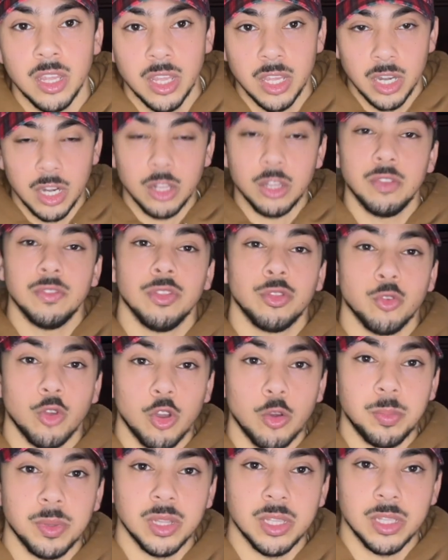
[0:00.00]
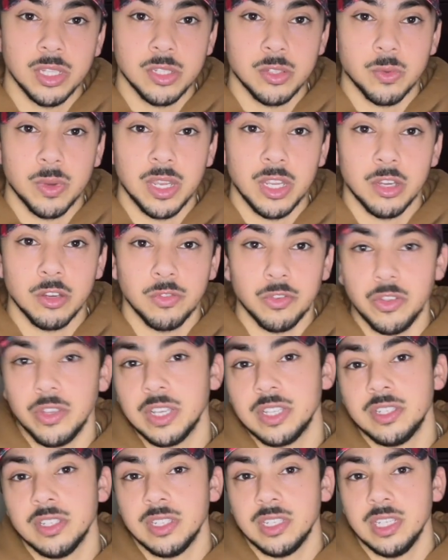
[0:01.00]
And I'll even throw up a list right here for you
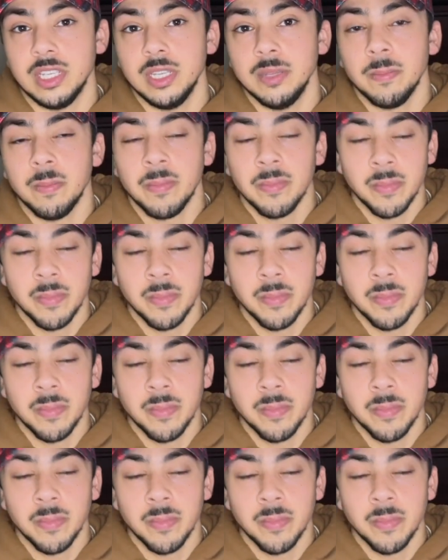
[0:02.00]
guys to see.